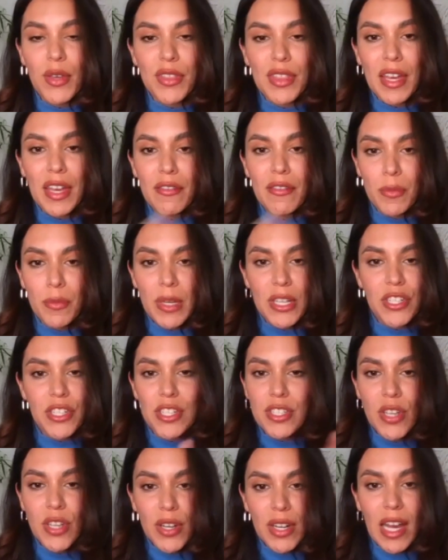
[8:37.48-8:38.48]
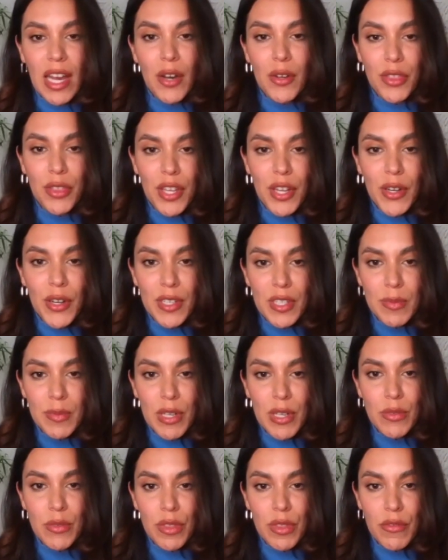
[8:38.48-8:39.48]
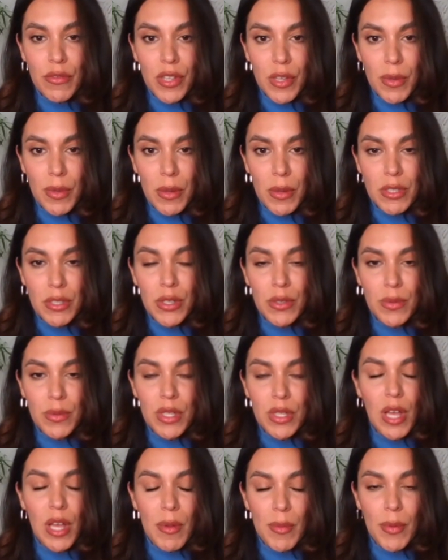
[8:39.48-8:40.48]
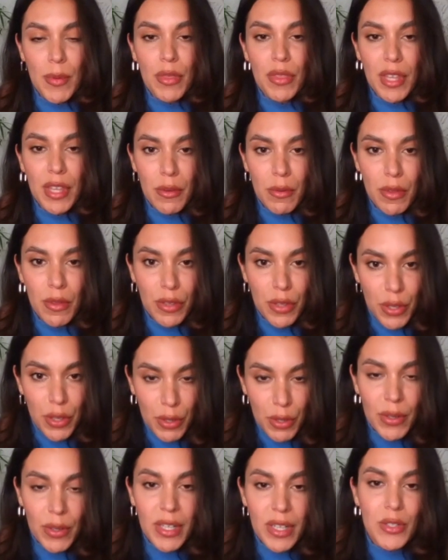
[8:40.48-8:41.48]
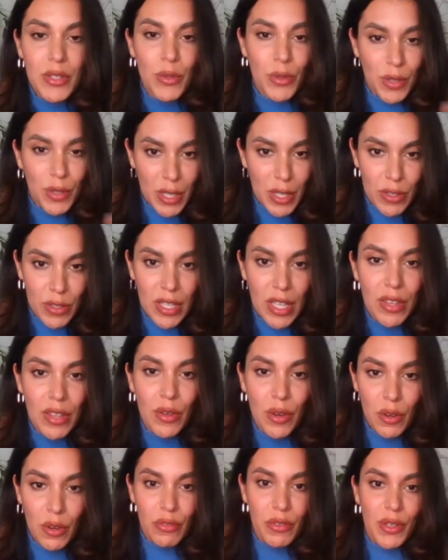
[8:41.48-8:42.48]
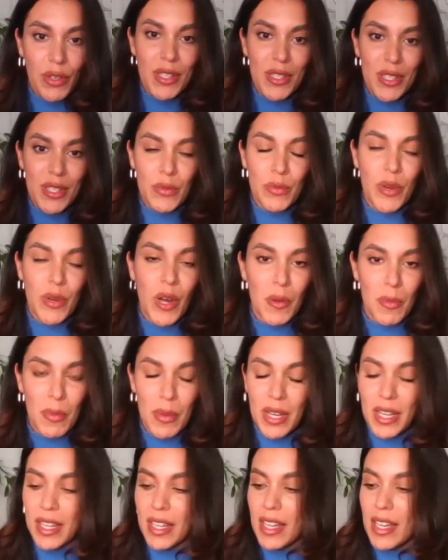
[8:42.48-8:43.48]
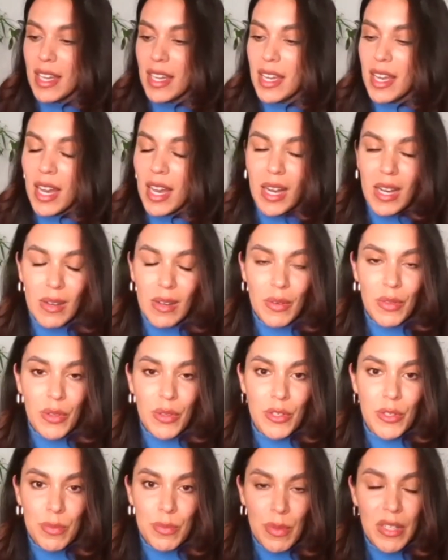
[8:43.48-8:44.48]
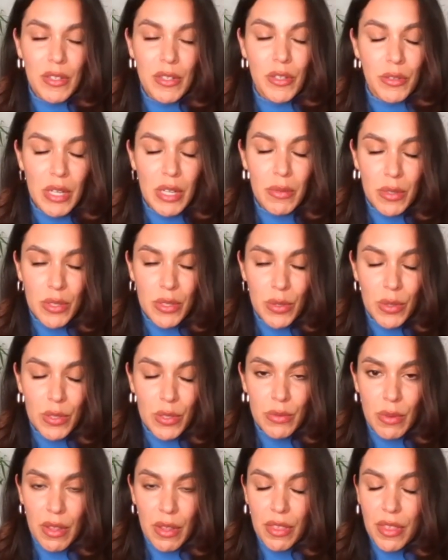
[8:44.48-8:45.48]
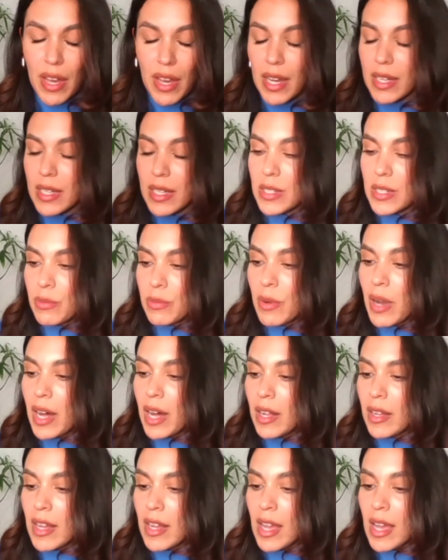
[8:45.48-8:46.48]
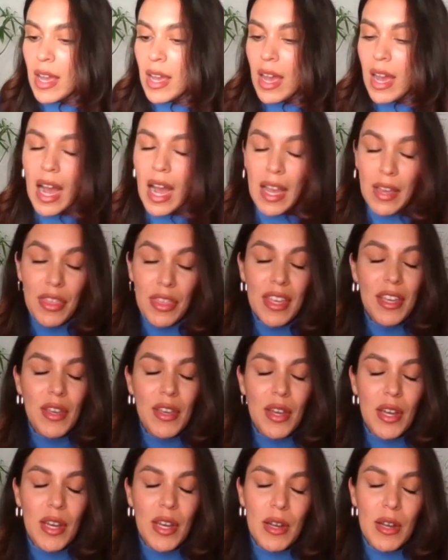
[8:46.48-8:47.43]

feel like that information is not out there as much with the fallopian tubes. A lot of people think with the uterus, or like you said, the ovaries as well, but there's been great results with that as well. I think